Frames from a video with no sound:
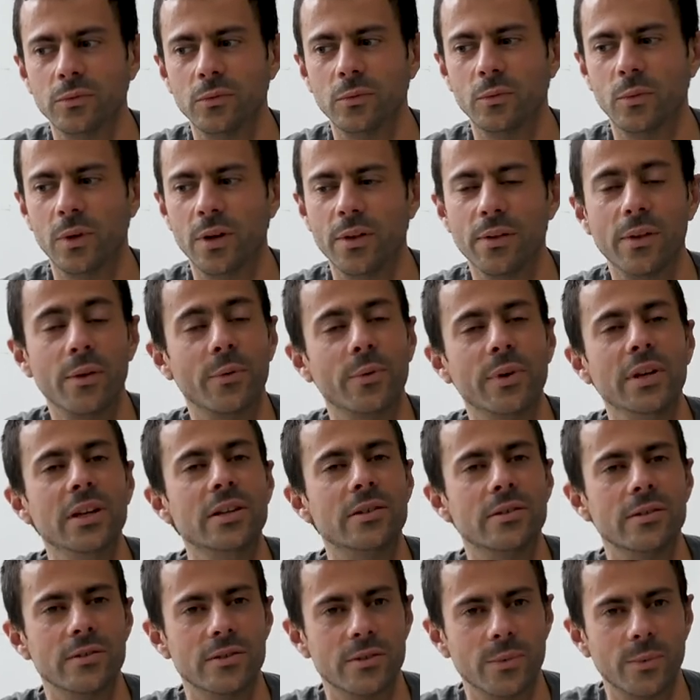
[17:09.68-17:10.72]
One of the
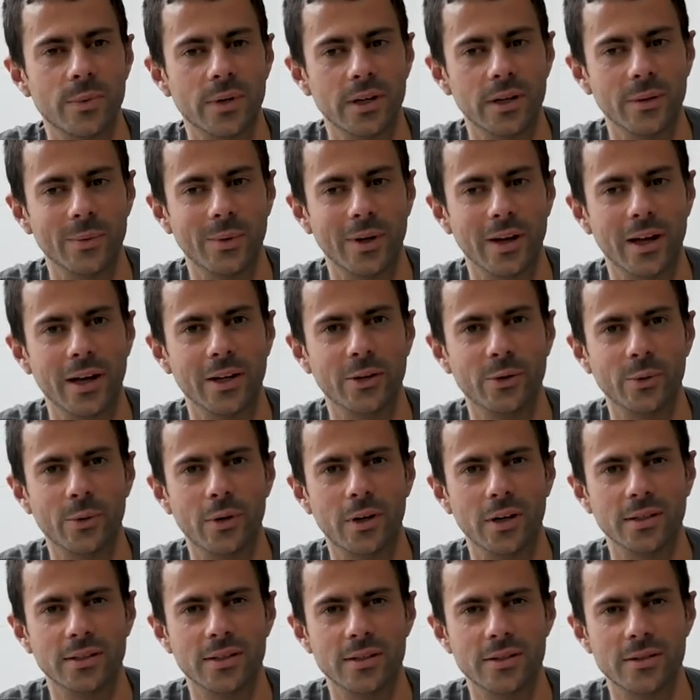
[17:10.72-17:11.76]
reasons why, why I do
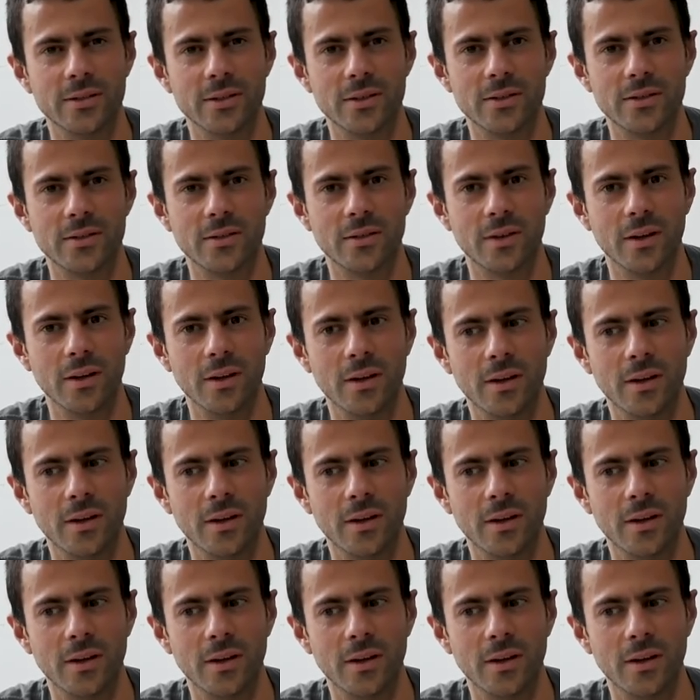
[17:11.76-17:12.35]
art is, is